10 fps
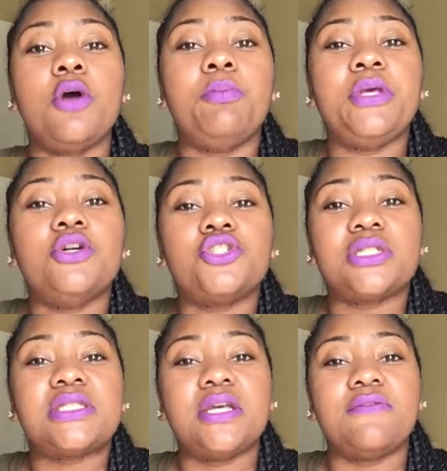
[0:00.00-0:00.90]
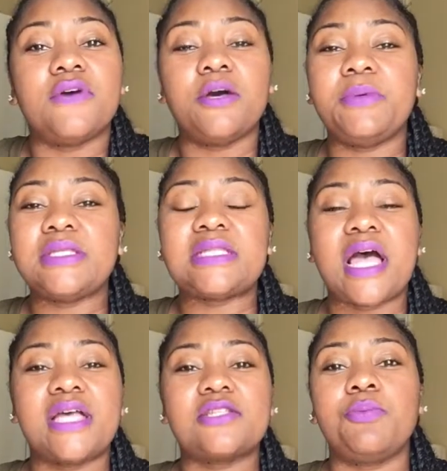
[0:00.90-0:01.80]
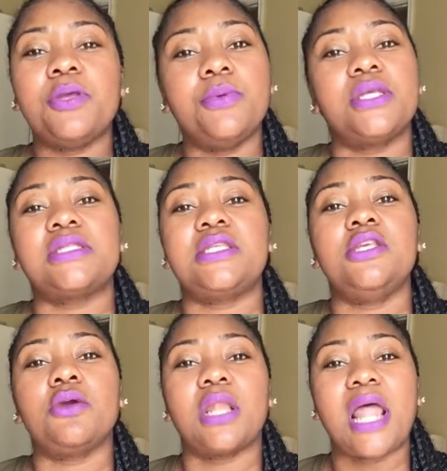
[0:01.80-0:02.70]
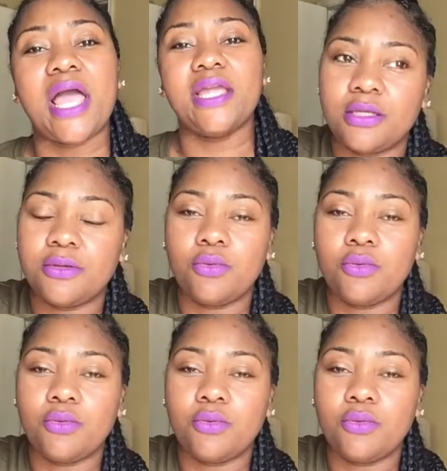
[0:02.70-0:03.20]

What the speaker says: build yourself up inside so people can see your light.